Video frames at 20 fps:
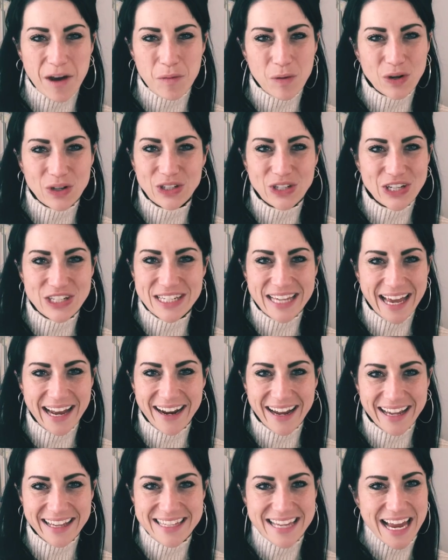What good
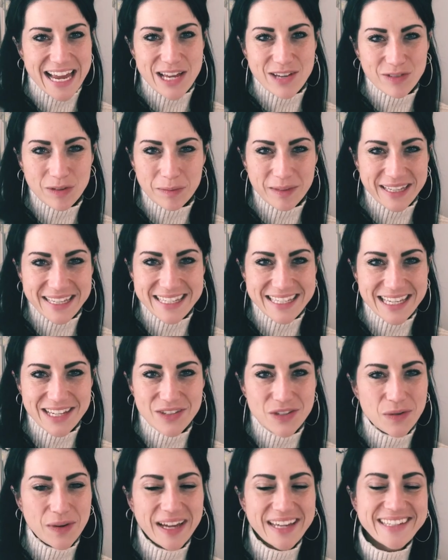can I take from this
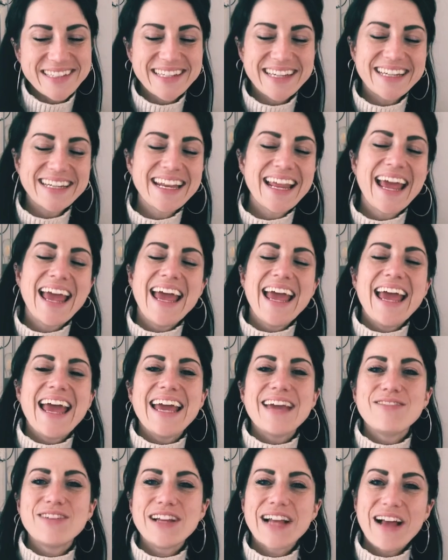situation?
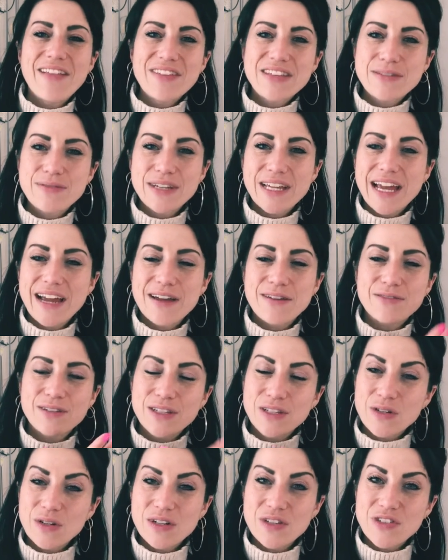If you like this video, I
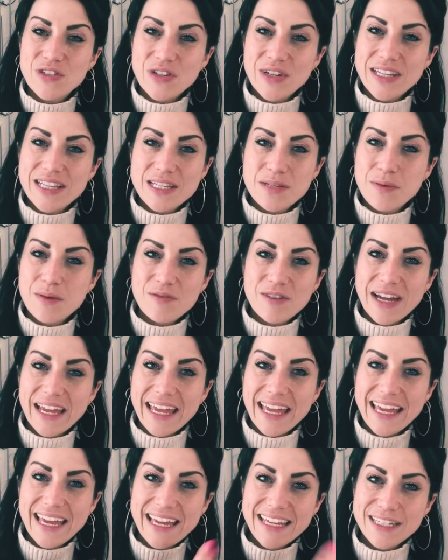think you'll enjoy this one
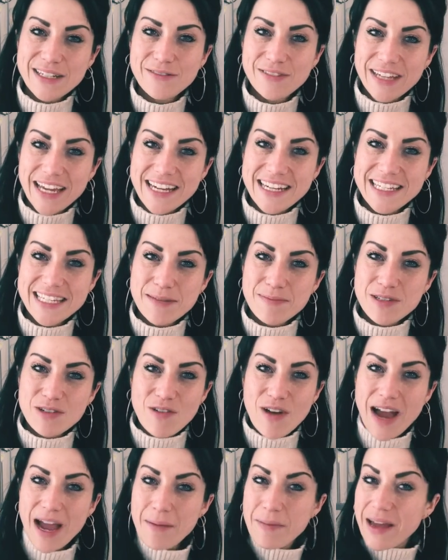right here. Don't forget to
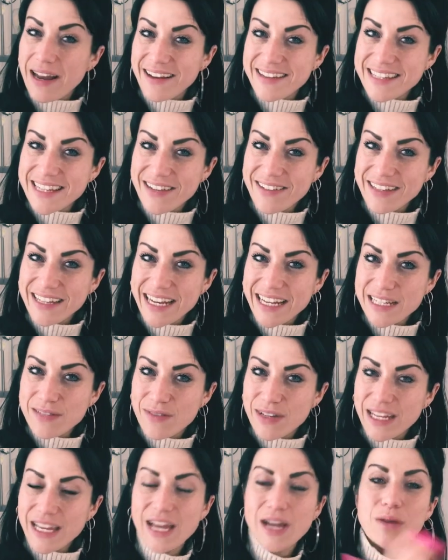subscribe, and I'll see you in the
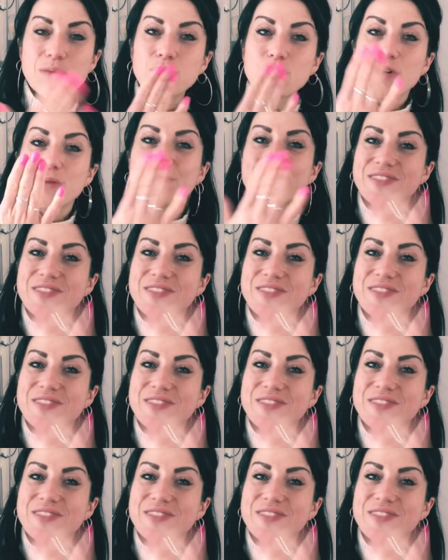next video.